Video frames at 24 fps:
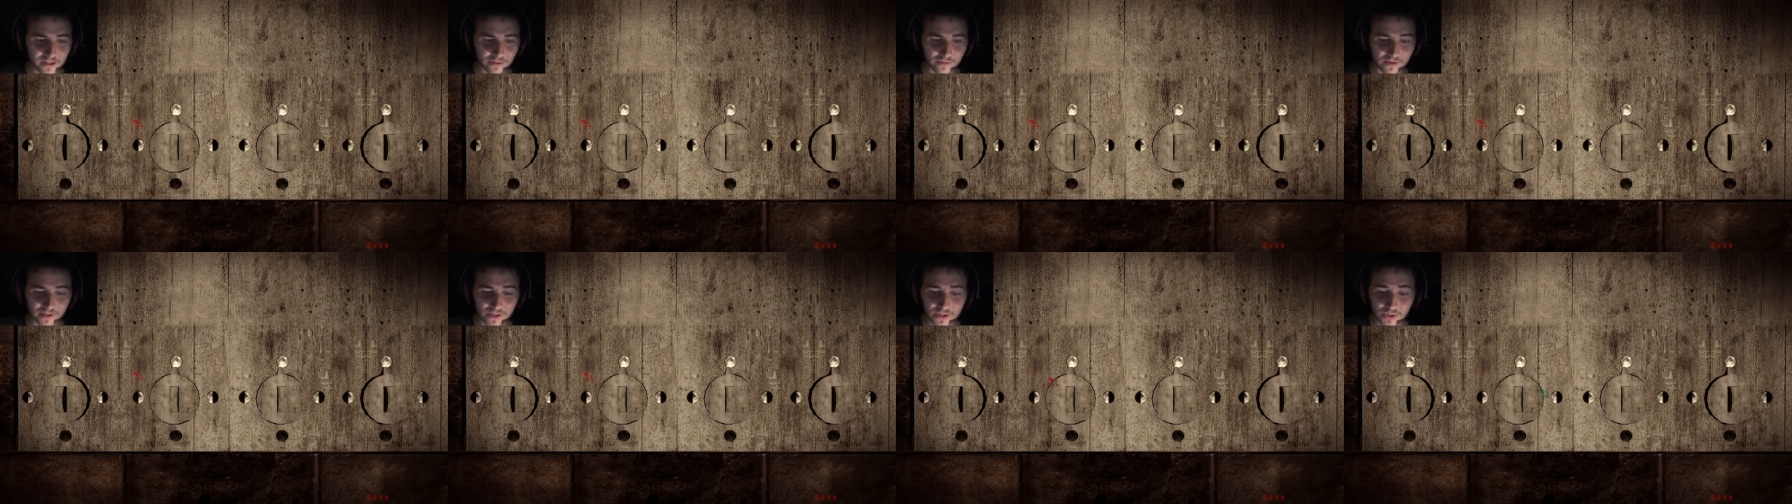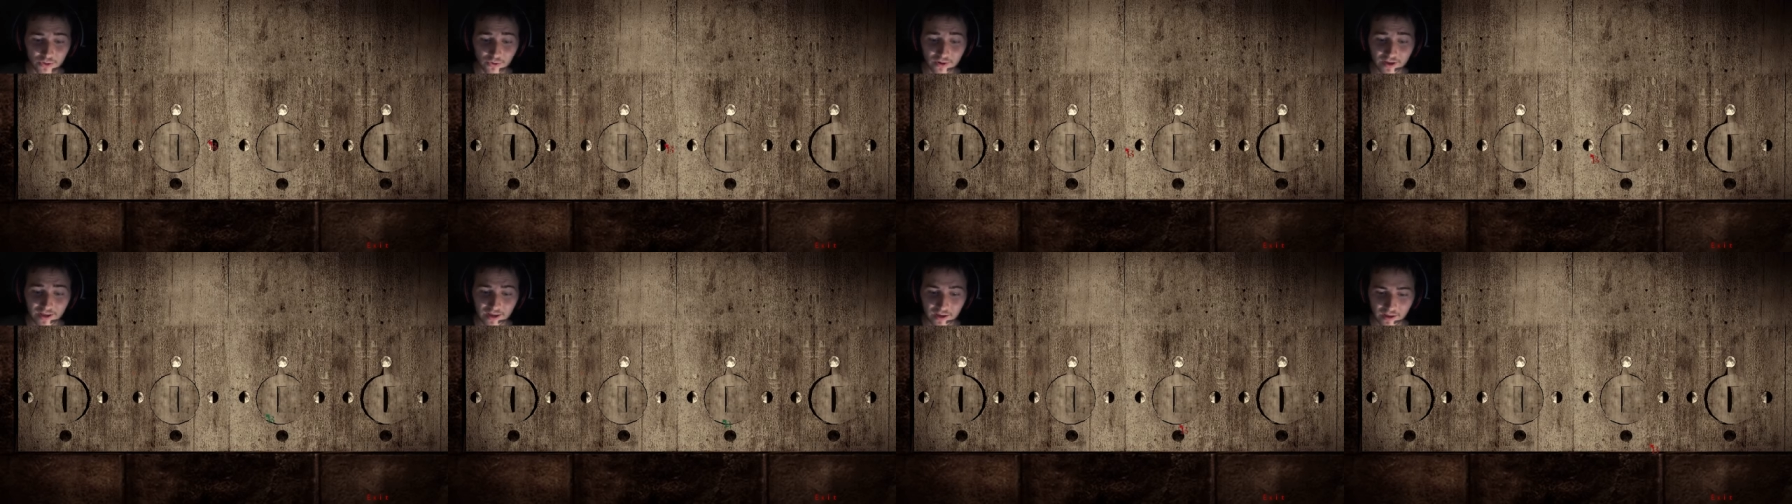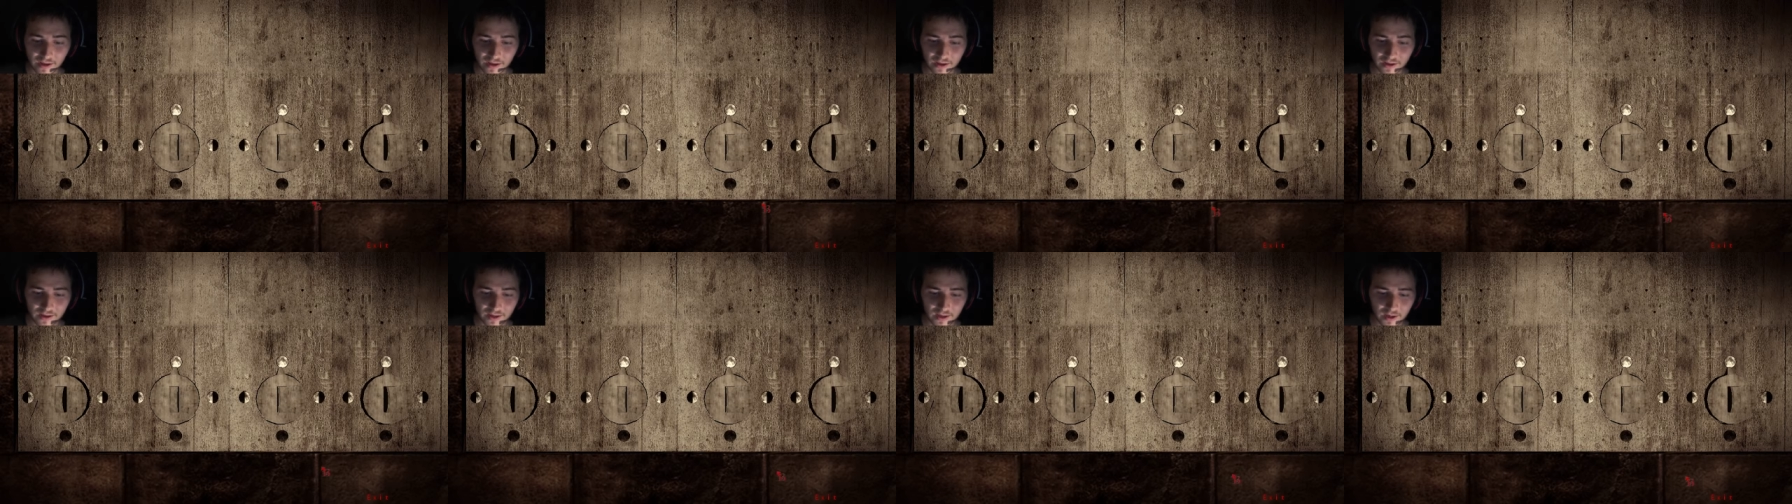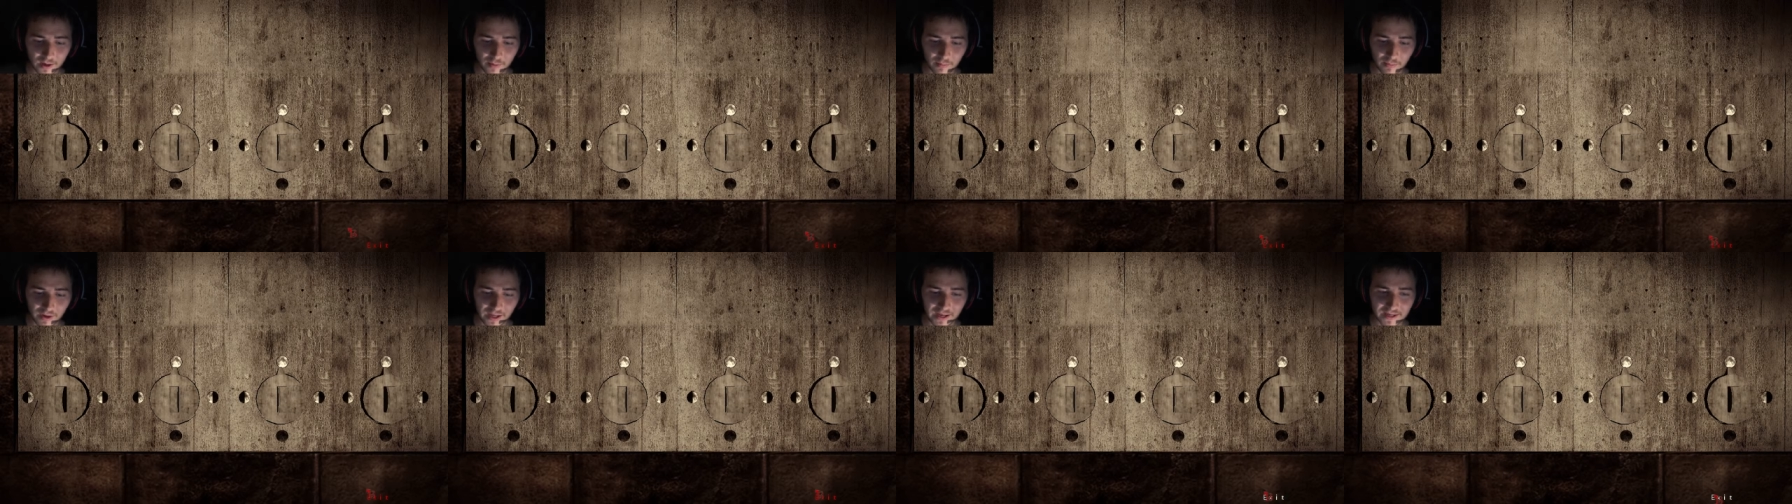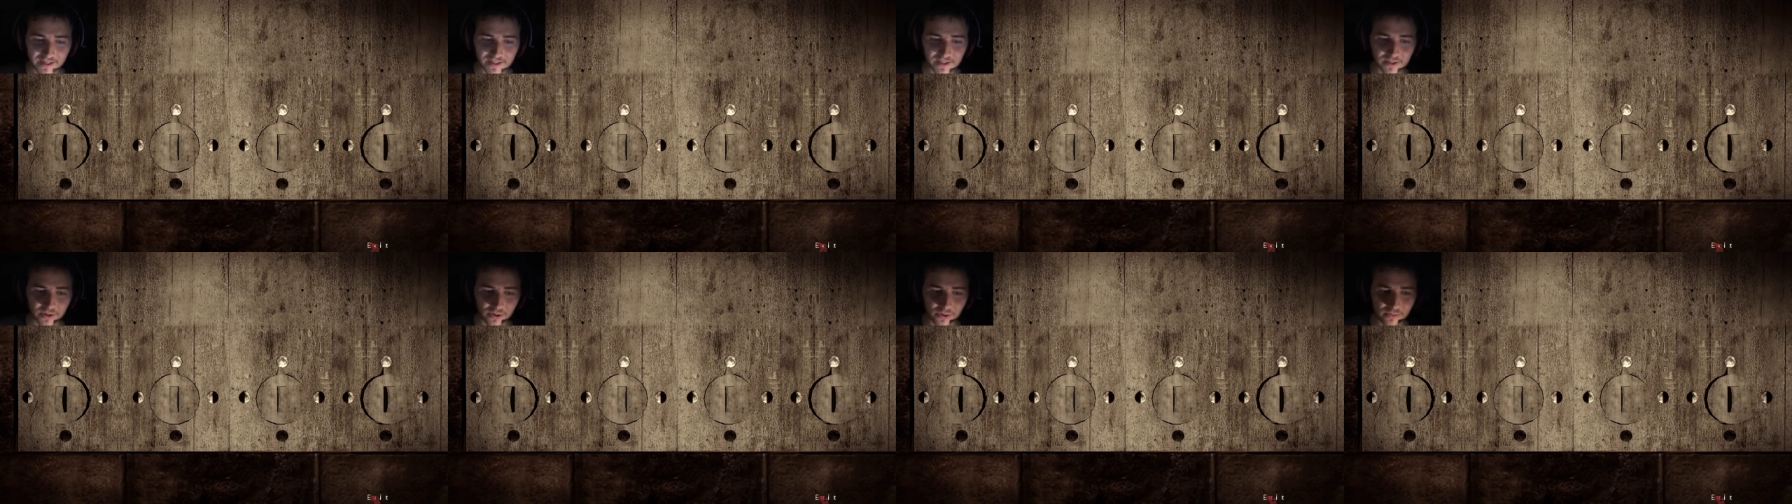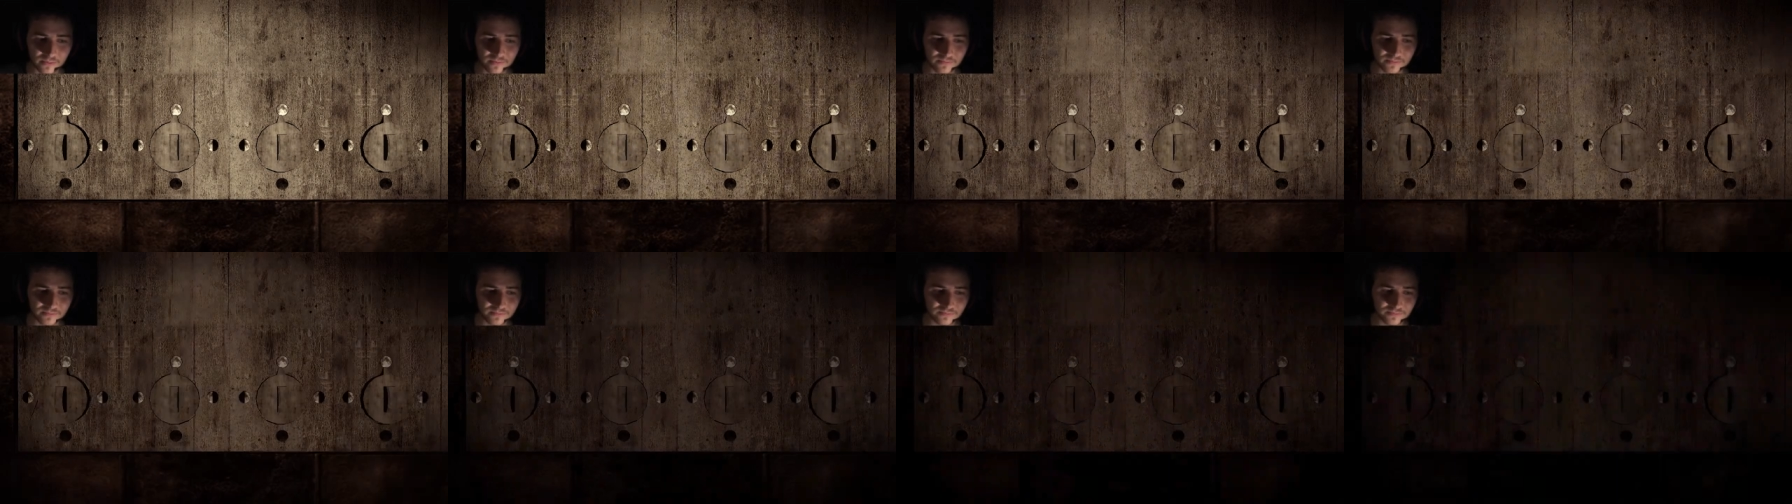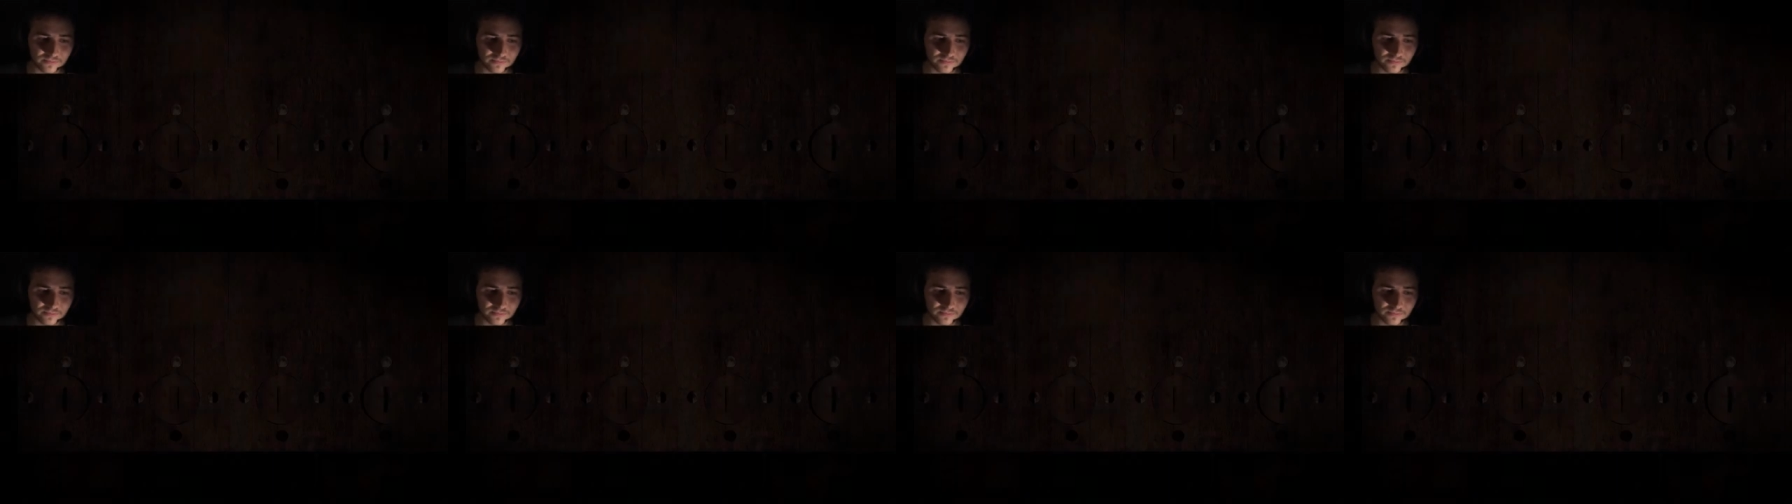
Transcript: are enjoying Black Soul,